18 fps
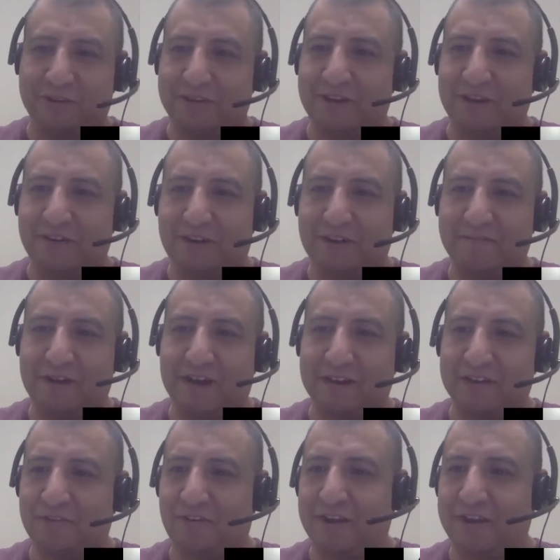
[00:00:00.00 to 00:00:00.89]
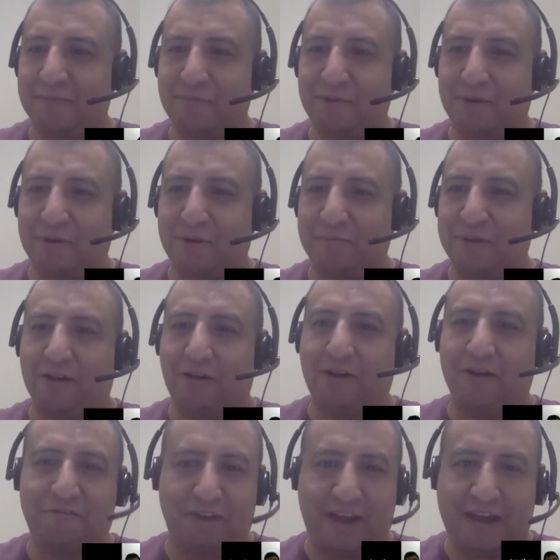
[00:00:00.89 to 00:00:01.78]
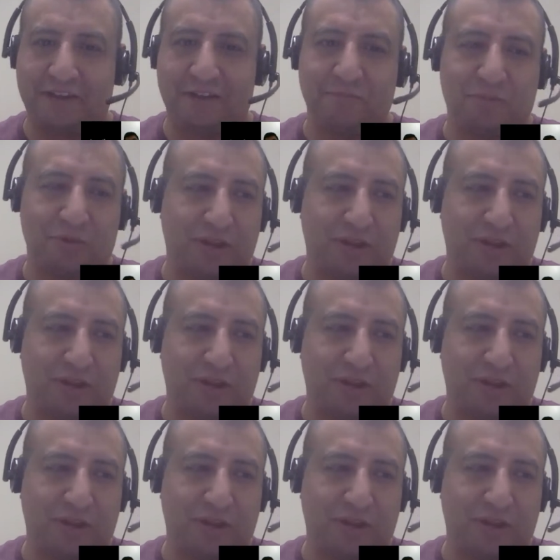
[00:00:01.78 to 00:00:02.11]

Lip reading: I'm not trying to put a big artifact in